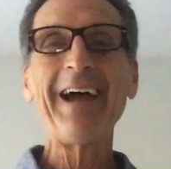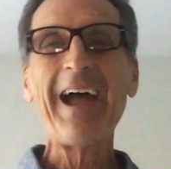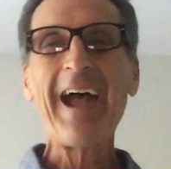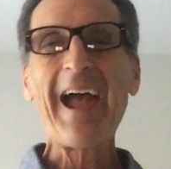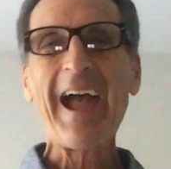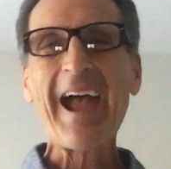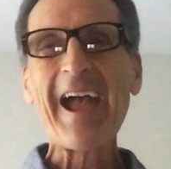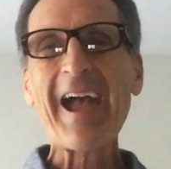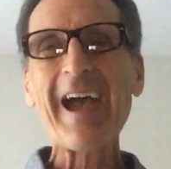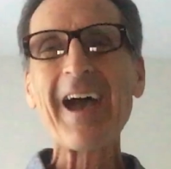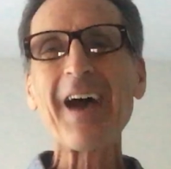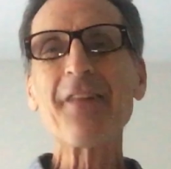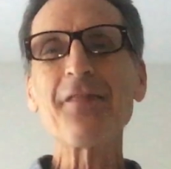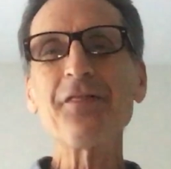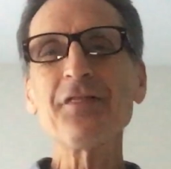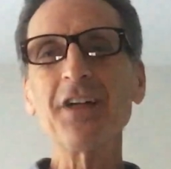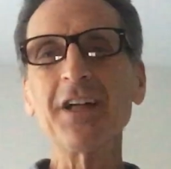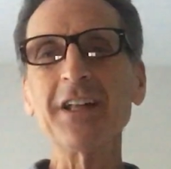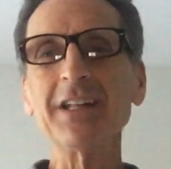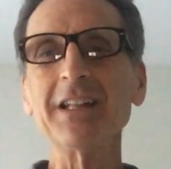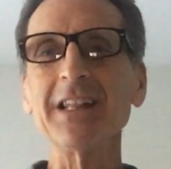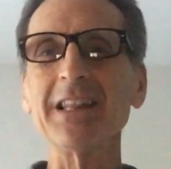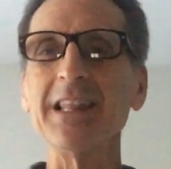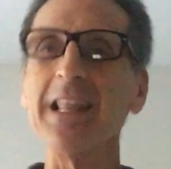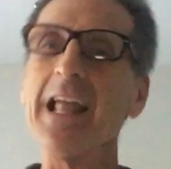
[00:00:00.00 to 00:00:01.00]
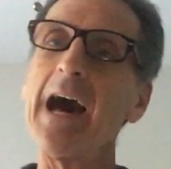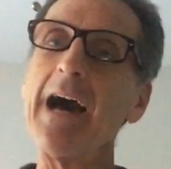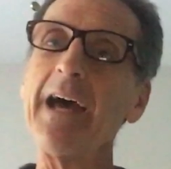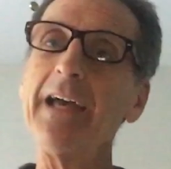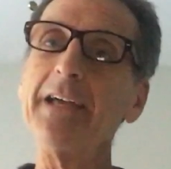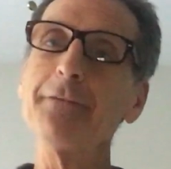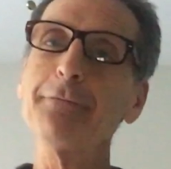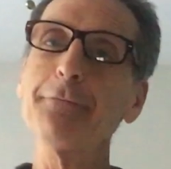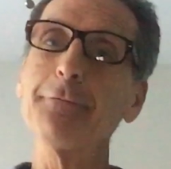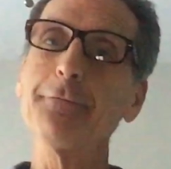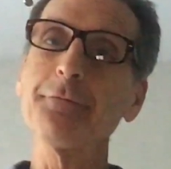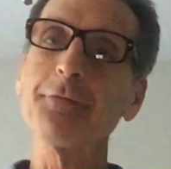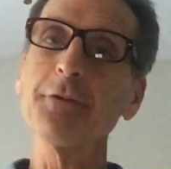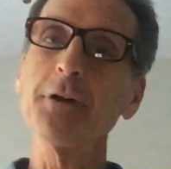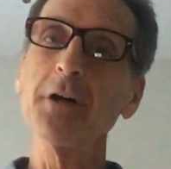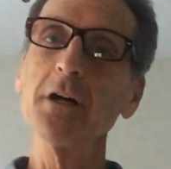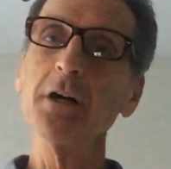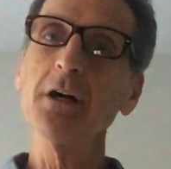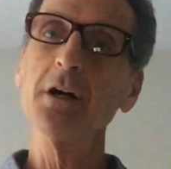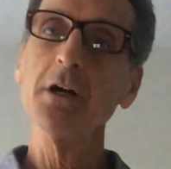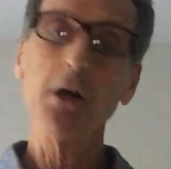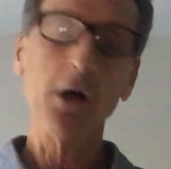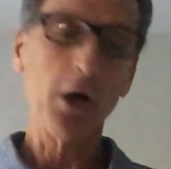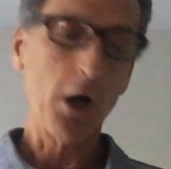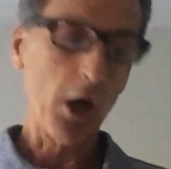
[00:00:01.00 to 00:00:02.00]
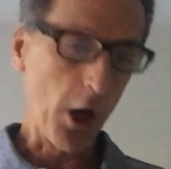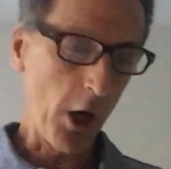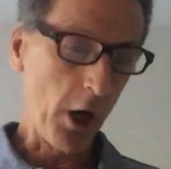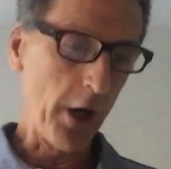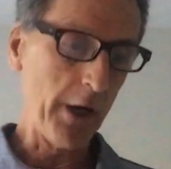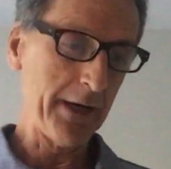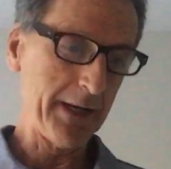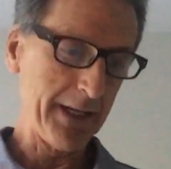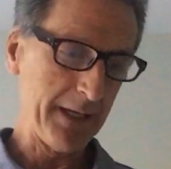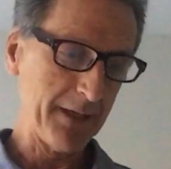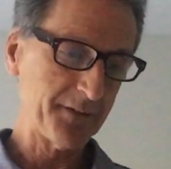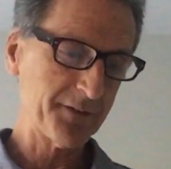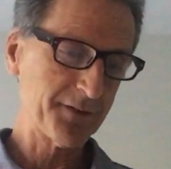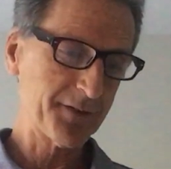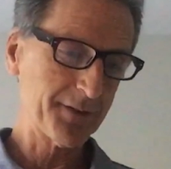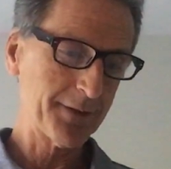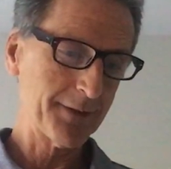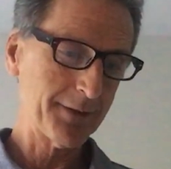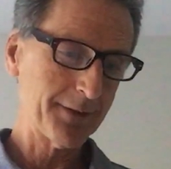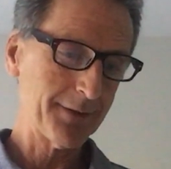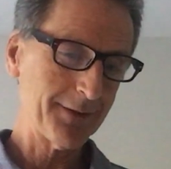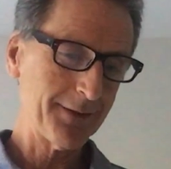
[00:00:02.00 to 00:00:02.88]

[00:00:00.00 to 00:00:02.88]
and the life on it.